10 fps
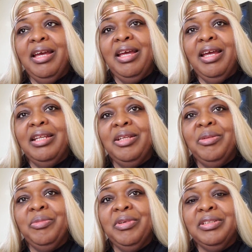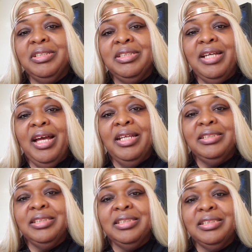I didn't want to die. I
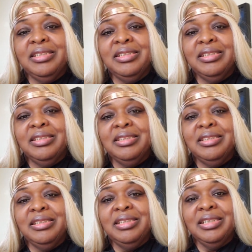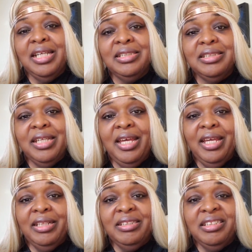just got
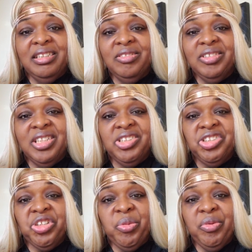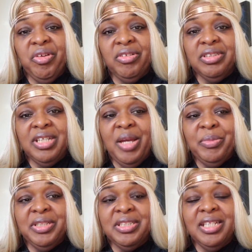sad. And I was eating sherbet all the time.
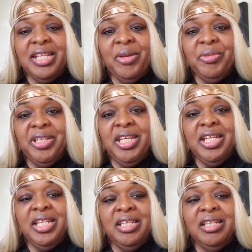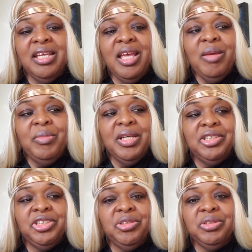And it's not like when you're eating,
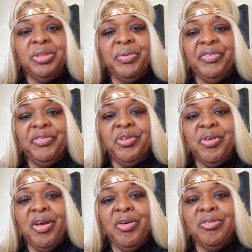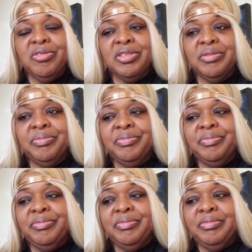because you don't see where the food goes.
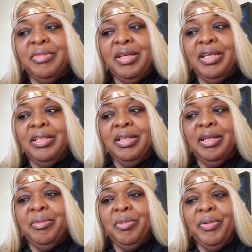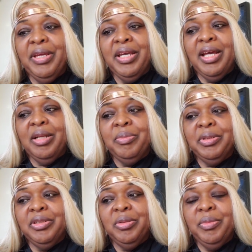And weight got up a
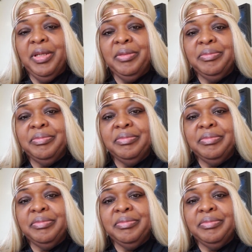little bit.